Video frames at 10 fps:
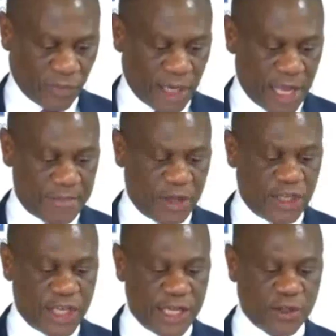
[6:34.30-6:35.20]
Coming
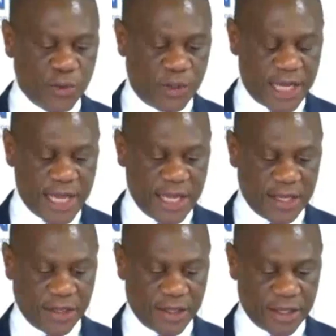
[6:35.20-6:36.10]
here today,
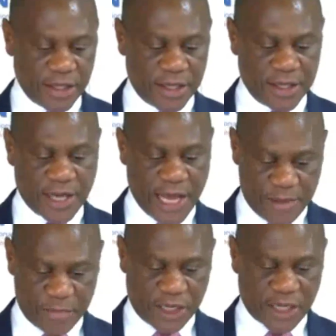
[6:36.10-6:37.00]
I
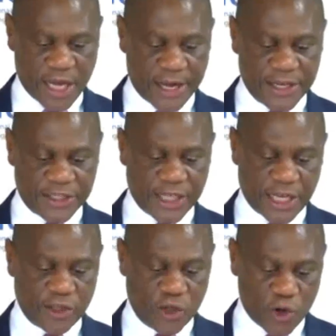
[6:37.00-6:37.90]
am encouraged
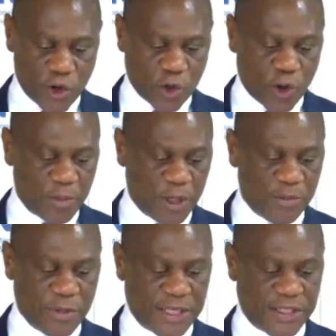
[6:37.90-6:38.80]
that your
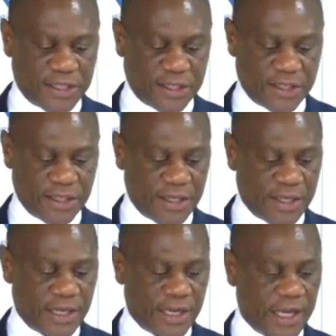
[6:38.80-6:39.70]
commitments
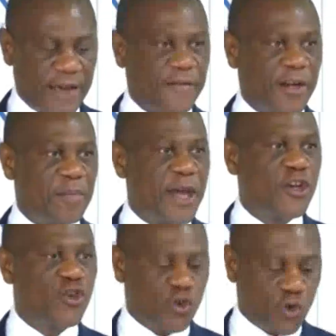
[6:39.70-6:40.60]
have
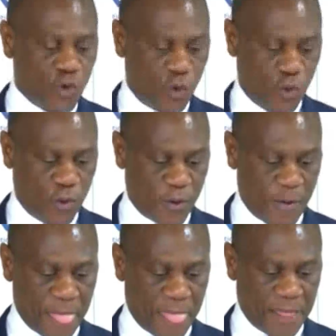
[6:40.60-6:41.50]
remained true
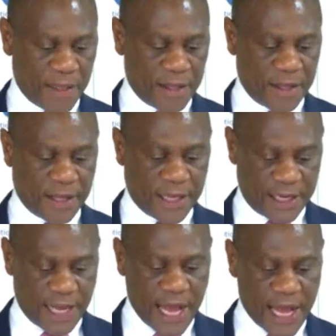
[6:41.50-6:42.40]

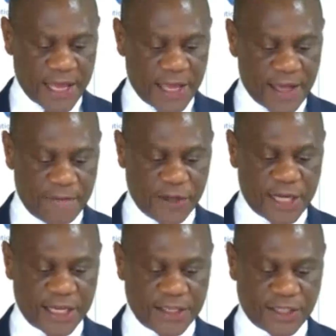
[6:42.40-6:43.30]
and are
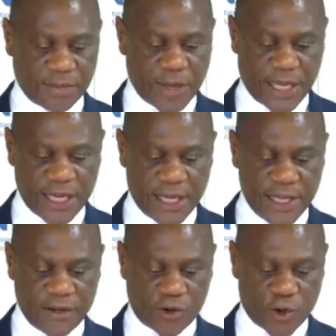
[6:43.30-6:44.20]
evidenced by the
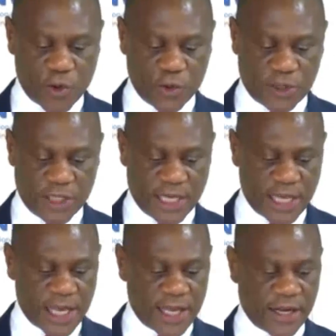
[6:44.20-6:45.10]
inroads in
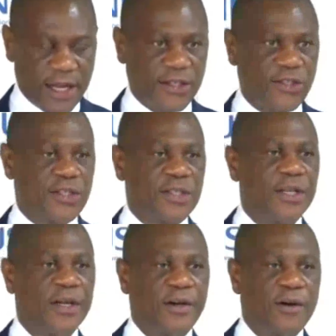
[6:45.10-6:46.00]
the areas
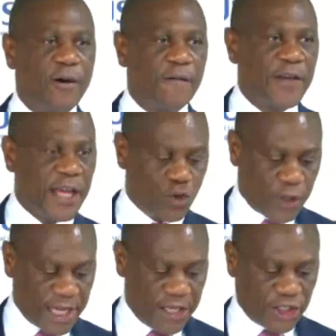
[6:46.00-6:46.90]
of
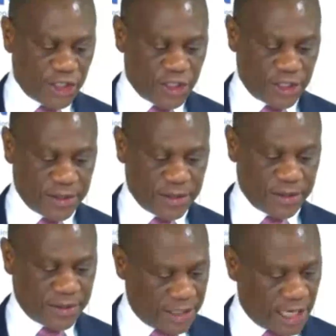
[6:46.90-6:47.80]
education,
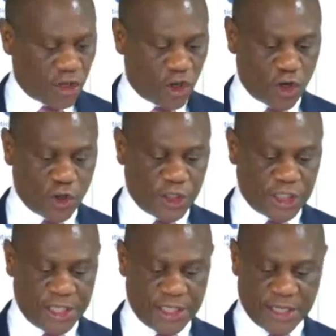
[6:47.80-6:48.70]

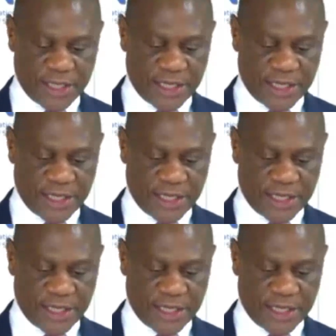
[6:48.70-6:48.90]
technology,